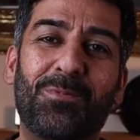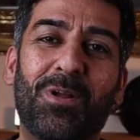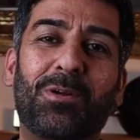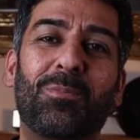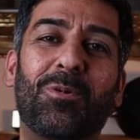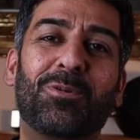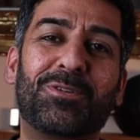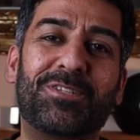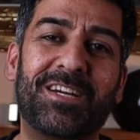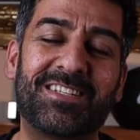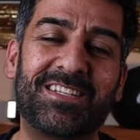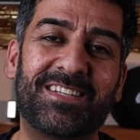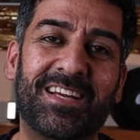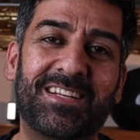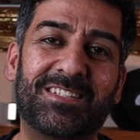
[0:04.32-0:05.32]
Welcome all to
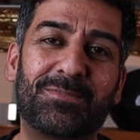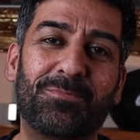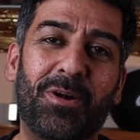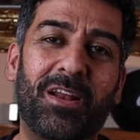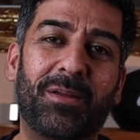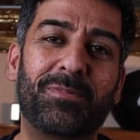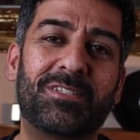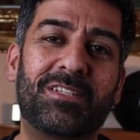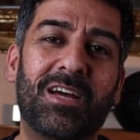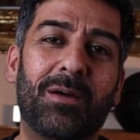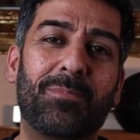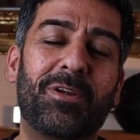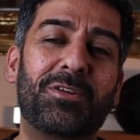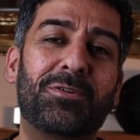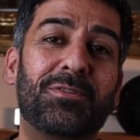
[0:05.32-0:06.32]
Chasing Tenths. My name is
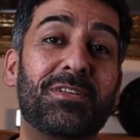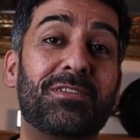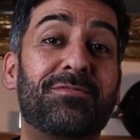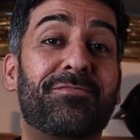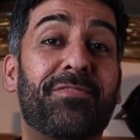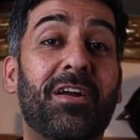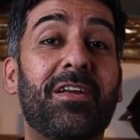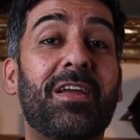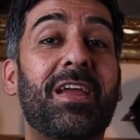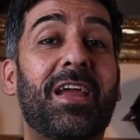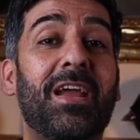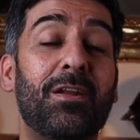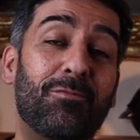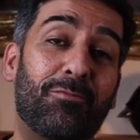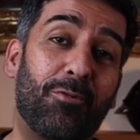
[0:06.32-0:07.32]
Abby to this very
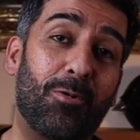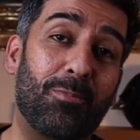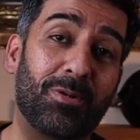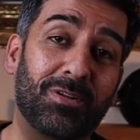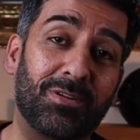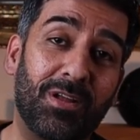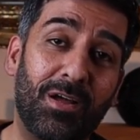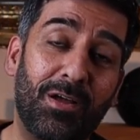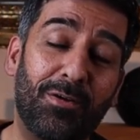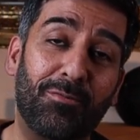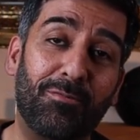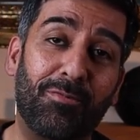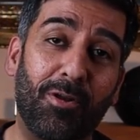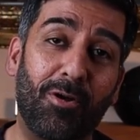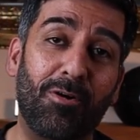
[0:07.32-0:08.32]
informal
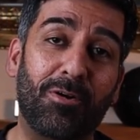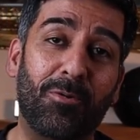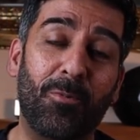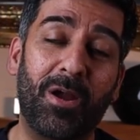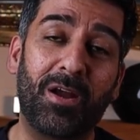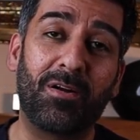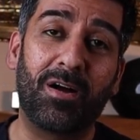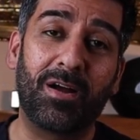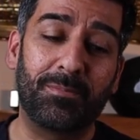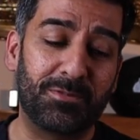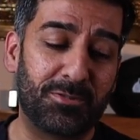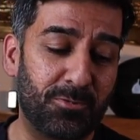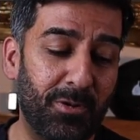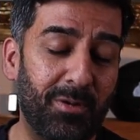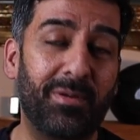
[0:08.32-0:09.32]
vlog where
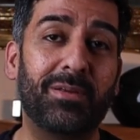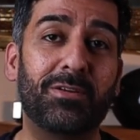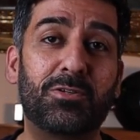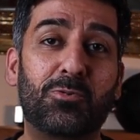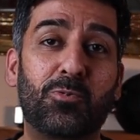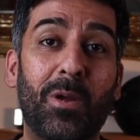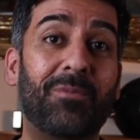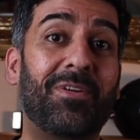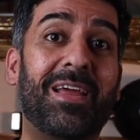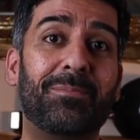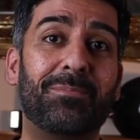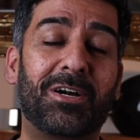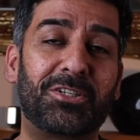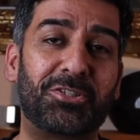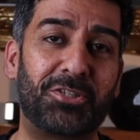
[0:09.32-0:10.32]
I'm swiveling,
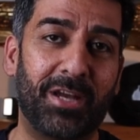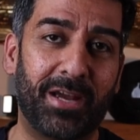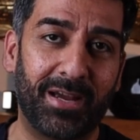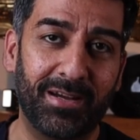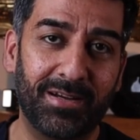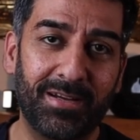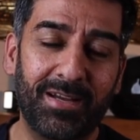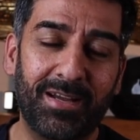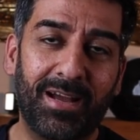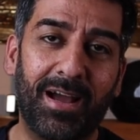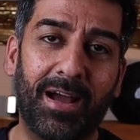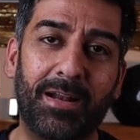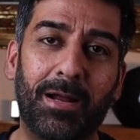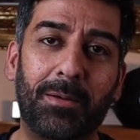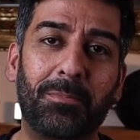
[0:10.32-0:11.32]
swiveling my chair
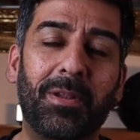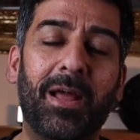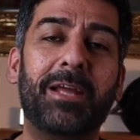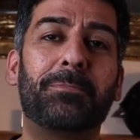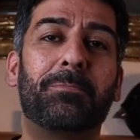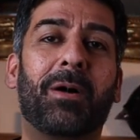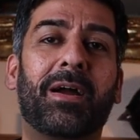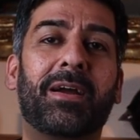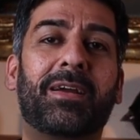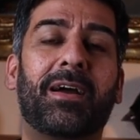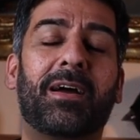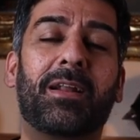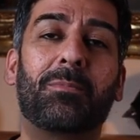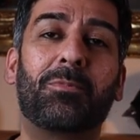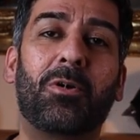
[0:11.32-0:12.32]
and I'm laid
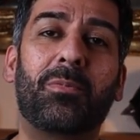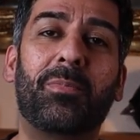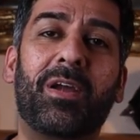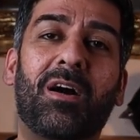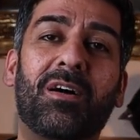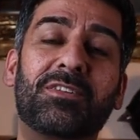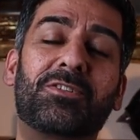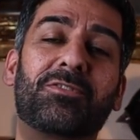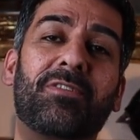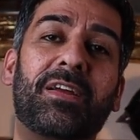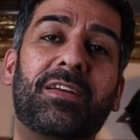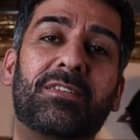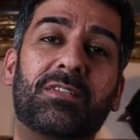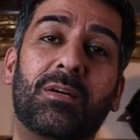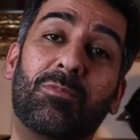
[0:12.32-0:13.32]
back and I'm going to be
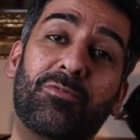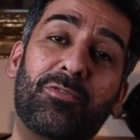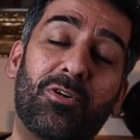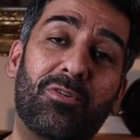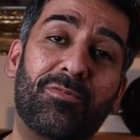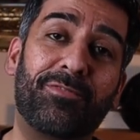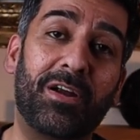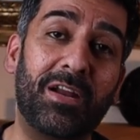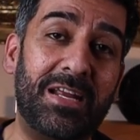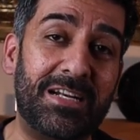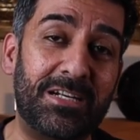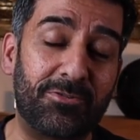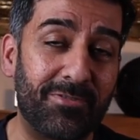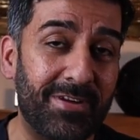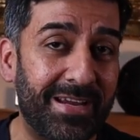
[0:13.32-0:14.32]
answering some of your very
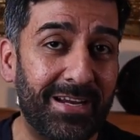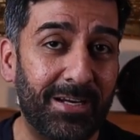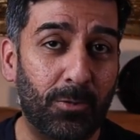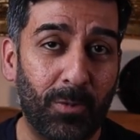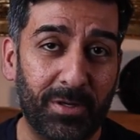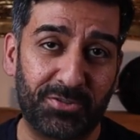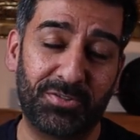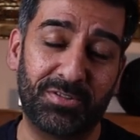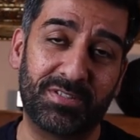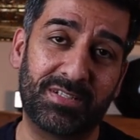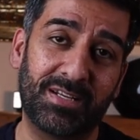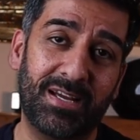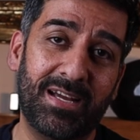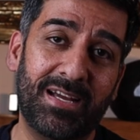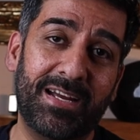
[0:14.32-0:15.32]
intriguing
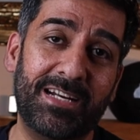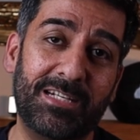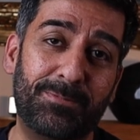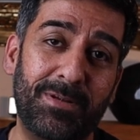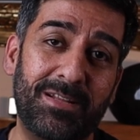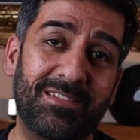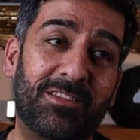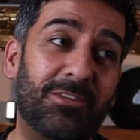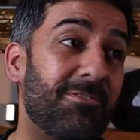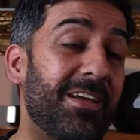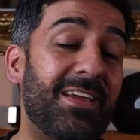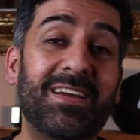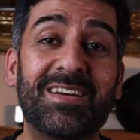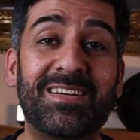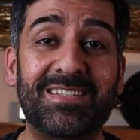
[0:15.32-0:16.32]
questions. It's been
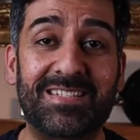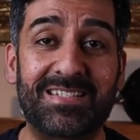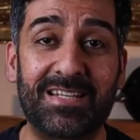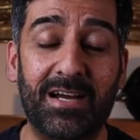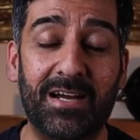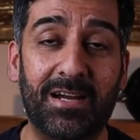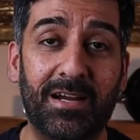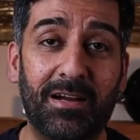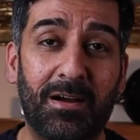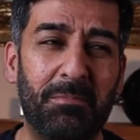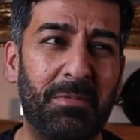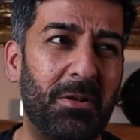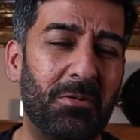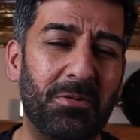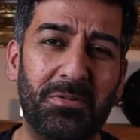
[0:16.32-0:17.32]
three years uh,
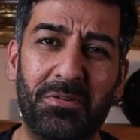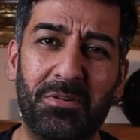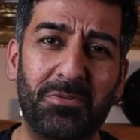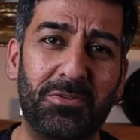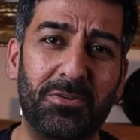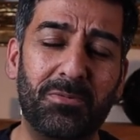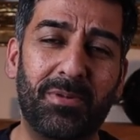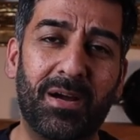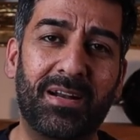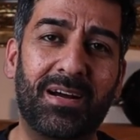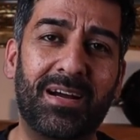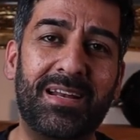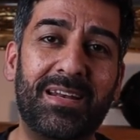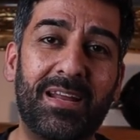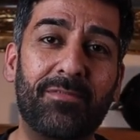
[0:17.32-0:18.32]
I've been on YouTube
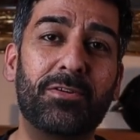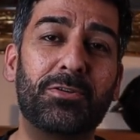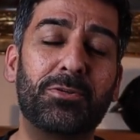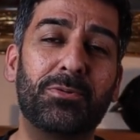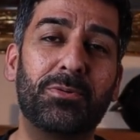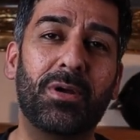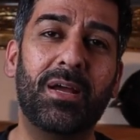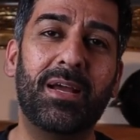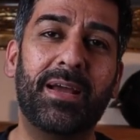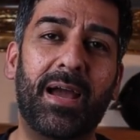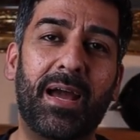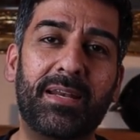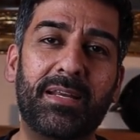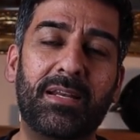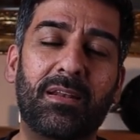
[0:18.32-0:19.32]
and I never do
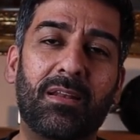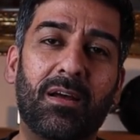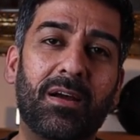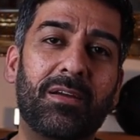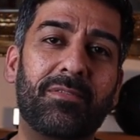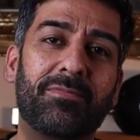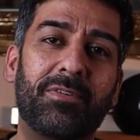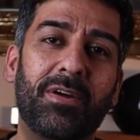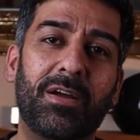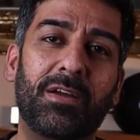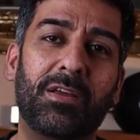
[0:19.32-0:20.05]
any live